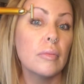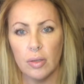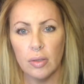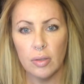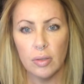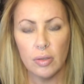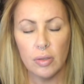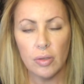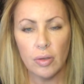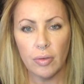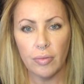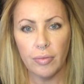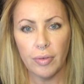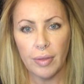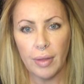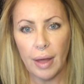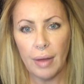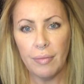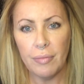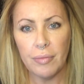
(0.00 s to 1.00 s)
So for
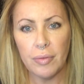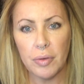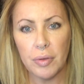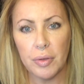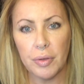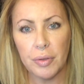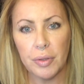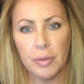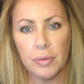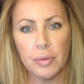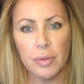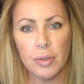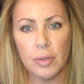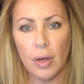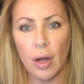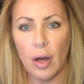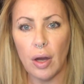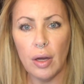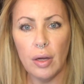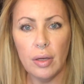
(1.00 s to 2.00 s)
that photo you
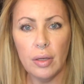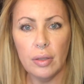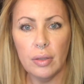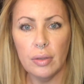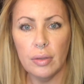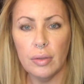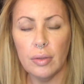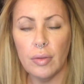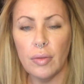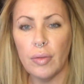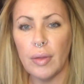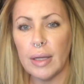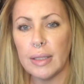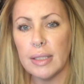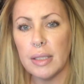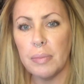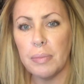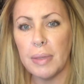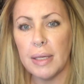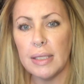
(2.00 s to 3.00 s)
saw, that's
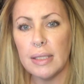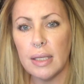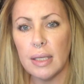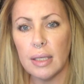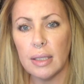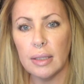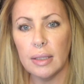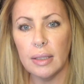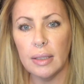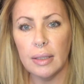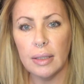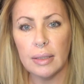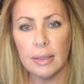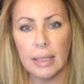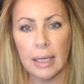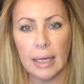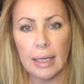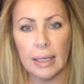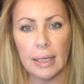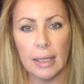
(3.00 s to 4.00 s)
basically the
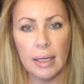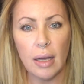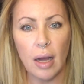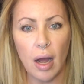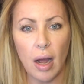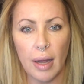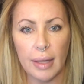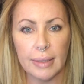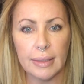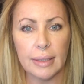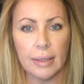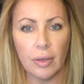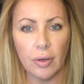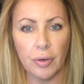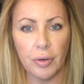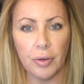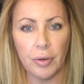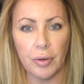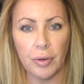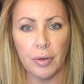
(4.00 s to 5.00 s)
technique I did on
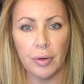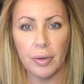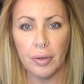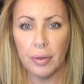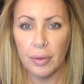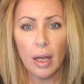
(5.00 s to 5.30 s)
her.